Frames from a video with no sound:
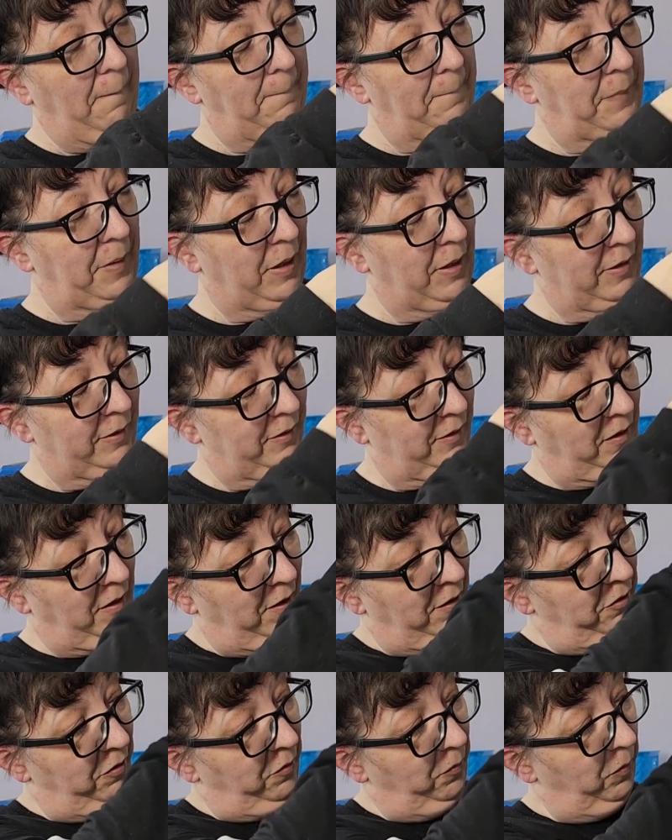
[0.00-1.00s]
But
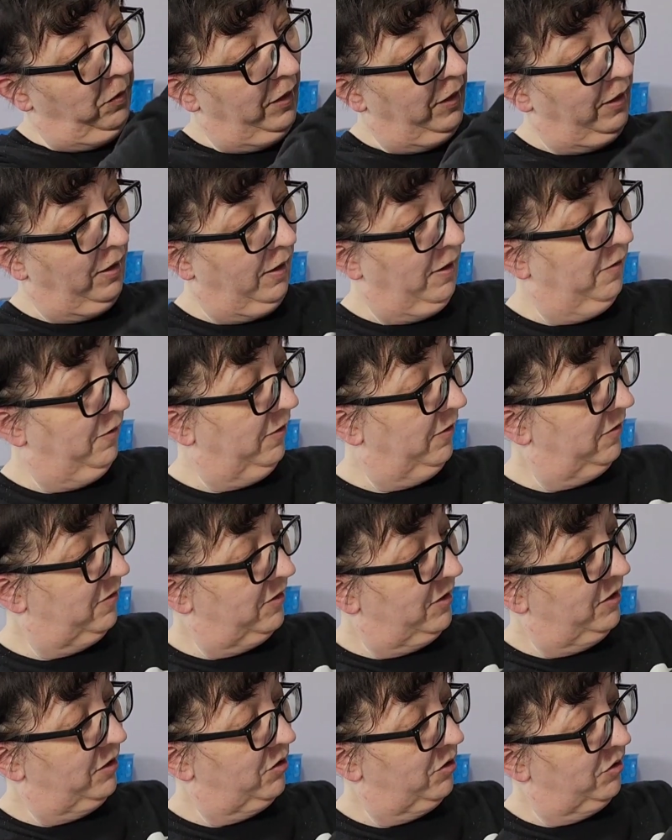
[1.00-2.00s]
the way I
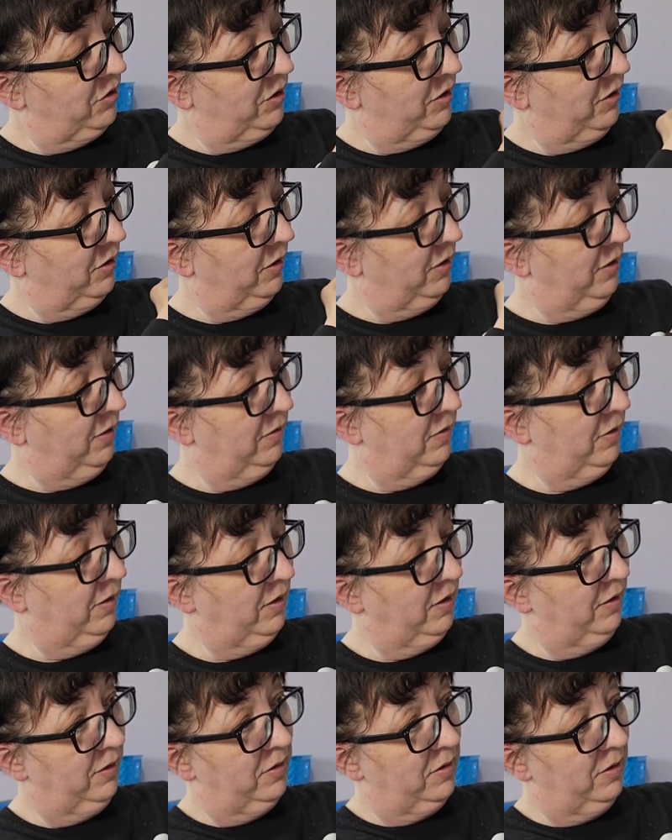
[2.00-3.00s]
stitched it is
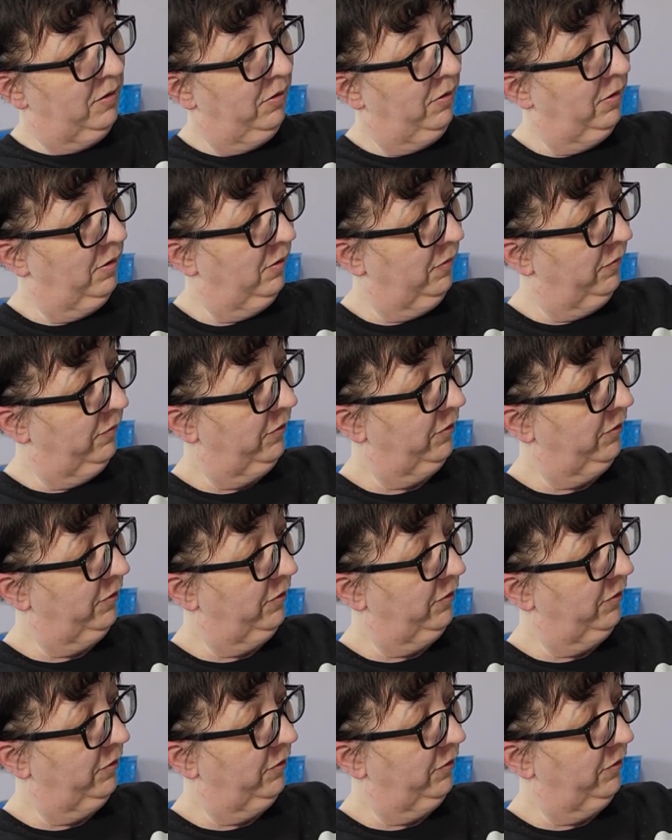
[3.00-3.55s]
I did the